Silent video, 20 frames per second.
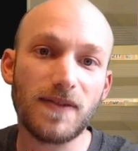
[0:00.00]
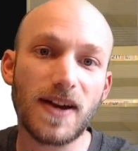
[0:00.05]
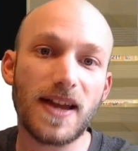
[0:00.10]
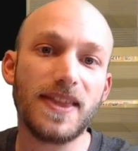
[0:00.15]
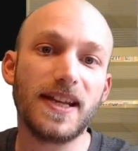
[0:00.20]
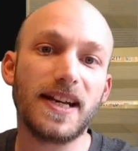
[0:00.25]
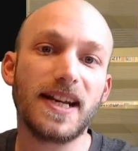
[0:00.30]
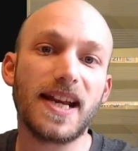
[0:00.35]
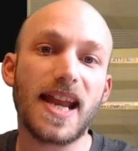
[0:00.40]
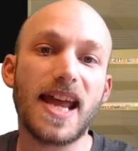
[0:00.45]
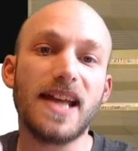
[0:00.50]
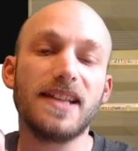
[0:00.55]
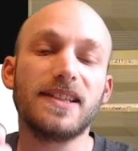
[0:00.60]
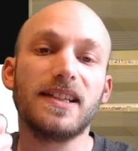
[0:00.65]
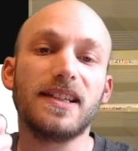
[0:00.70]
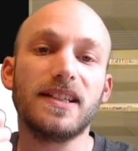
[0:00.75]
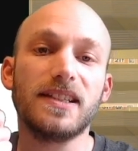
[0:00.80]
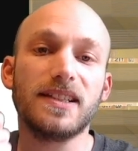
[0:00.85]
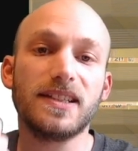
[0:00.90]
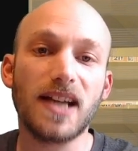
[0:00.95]
And then it ends
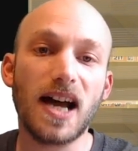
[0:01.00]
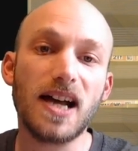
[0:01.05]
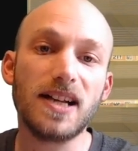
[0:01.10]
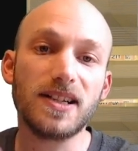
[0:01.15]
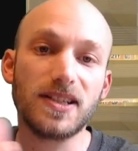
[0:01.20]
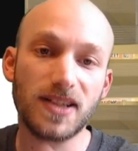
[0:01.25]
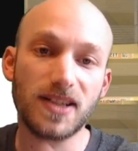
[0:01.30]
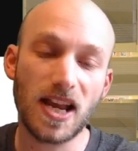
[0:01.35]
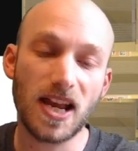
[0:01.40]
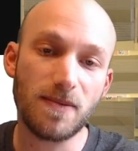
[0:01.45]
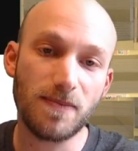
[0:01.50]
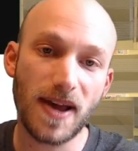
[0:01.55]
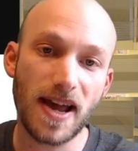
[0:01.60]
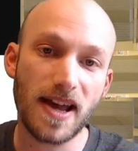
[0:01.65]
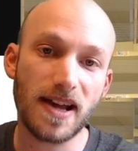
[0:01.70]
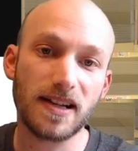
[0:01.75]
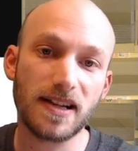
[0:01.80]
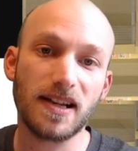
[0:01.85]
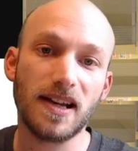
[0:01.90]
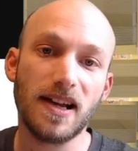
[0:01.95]
in
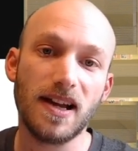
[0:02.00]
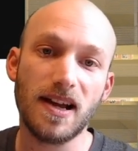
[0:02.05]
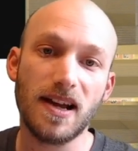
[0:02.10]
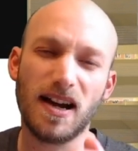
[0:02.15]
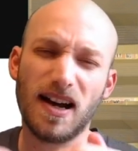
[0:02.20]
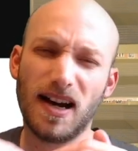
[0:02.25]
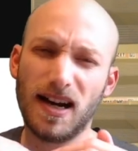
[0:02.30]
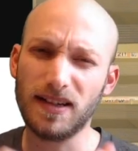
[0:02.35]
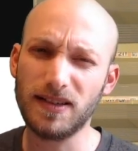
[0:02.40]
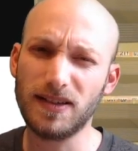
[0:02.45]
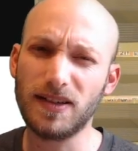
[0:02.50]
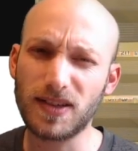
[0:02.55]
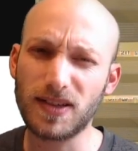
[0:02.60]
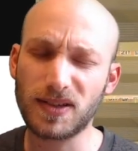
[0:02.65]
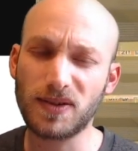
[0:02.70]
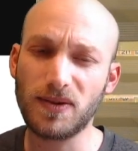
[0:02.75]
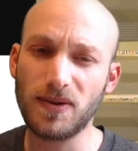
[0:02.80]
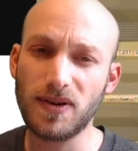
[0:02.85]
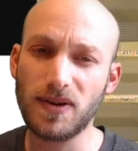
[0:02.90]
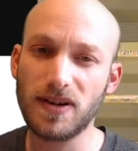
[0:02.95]
.jpeg
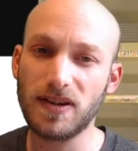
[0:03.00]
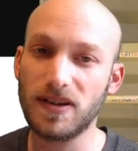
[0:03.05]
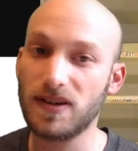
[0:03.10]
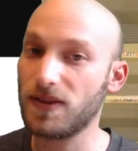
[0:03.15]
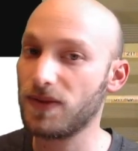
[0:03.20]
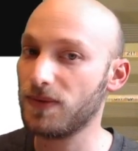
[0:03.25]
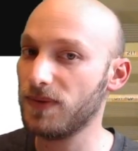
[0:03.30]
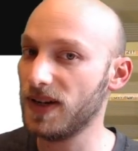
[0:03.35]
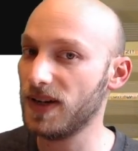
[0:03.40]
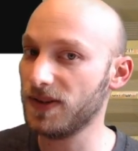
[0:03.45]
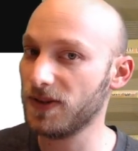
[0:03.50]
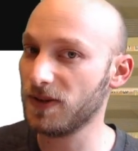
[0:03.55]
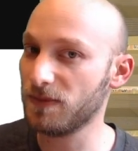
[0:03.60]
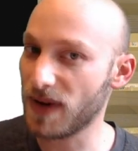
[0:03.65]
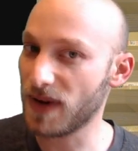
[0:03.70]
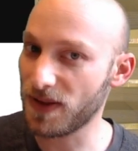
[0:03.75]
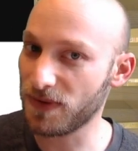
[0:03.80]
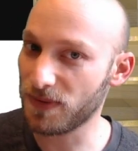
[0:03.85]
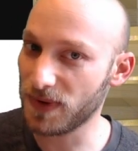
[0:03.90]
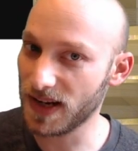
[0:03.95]
300
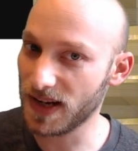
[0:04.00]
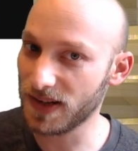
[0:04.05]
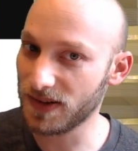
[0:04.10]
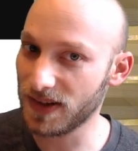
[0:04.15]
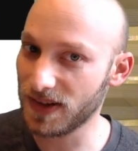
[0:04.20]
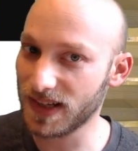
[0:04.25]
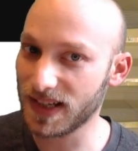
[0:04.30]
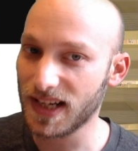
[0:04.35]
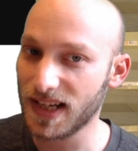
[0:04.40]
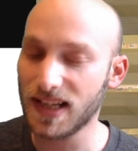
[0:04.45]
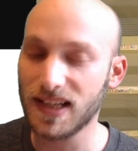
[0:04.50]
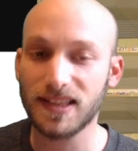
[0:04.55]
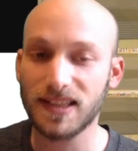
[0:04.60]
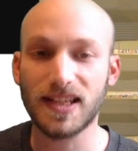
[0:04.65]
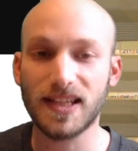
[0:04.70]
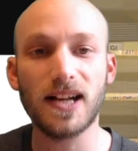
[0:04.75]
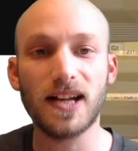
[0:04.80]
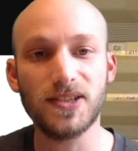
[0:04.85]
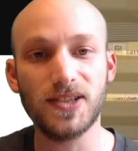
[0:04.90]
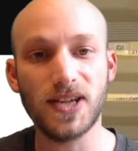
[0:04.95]
by 300
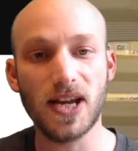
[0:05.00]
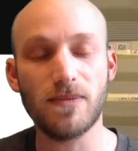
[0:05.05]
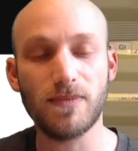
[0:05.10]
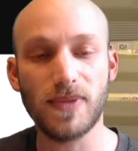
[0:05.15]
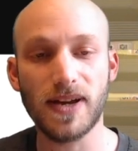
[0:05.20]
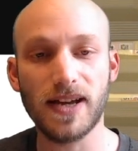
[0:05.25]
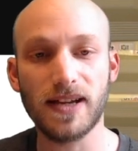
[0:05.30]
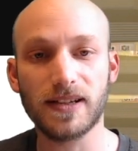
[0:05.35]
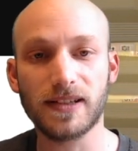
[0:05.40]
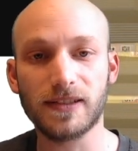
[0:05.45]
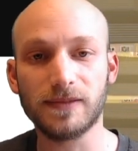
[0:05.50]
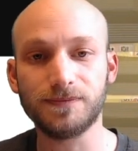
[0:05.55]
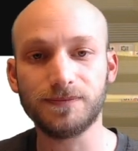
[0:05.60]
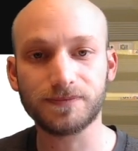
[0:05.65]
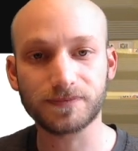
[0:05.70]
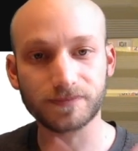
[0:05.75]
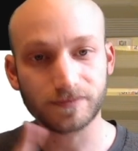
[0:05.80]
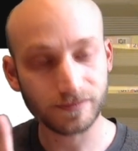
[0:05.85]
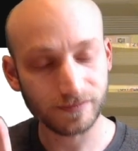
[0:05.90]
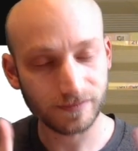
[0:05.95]
.jpeg.
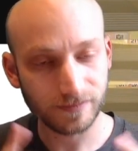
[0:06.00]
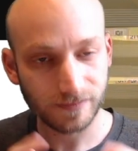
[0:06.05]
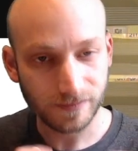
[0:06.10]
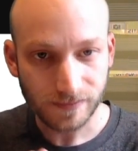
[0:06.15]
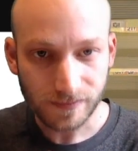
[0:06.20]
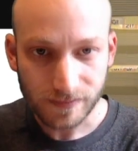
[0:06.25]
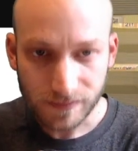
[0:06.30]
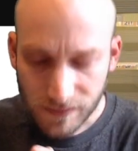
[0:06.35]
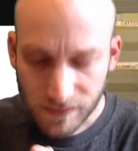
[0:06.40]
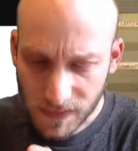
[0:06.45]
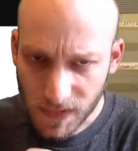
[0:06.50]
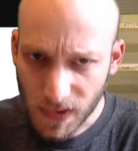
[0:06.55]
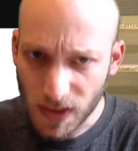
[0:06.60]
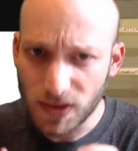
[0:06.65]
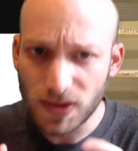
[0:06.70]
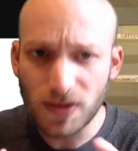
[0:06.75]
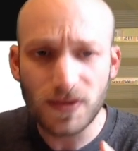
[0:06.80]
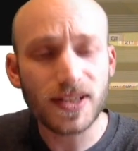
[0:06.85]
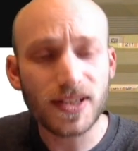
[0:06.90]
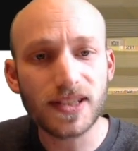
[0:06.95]

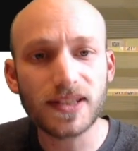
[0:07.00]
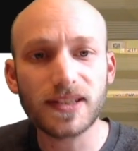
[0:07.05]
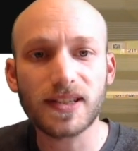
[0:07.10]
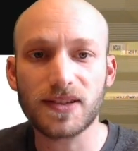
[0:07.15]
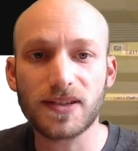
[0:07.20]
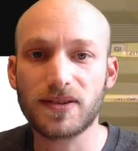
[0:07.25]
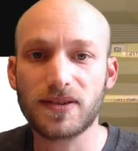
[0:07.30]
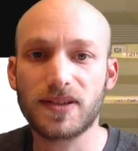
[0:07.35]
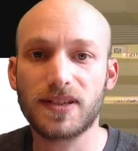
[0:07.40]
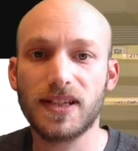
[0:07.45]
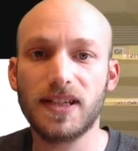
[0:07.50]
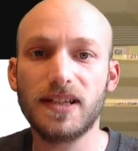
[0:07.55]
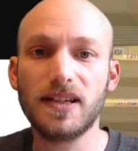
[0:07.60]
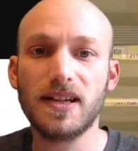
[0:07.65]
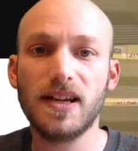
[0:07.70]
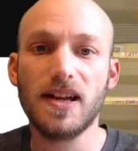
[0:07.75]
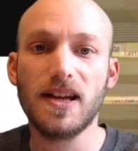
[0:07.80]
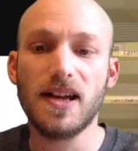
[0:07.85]
So this is interesting.